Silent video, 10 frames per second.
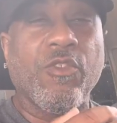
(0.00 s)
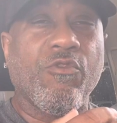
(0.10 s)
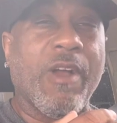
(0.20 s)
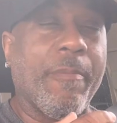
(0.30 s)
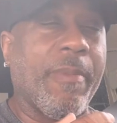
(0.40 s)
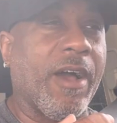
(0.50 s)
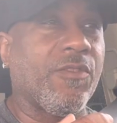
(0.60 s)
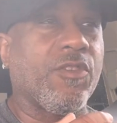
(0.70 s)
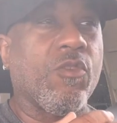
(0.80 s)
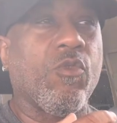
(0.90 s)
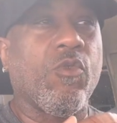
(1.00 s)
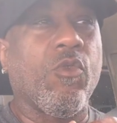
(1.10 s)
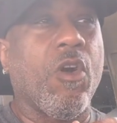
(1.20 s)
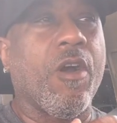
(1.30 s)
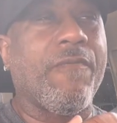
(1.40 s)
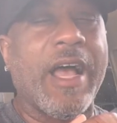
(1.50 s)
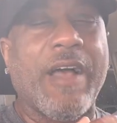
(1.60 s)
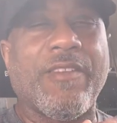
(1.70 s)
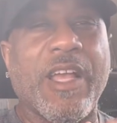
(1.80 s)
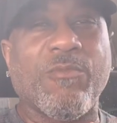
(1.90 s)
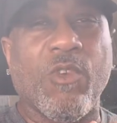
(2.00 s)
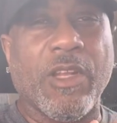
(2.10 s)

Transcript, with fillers: who drop out of school are five times more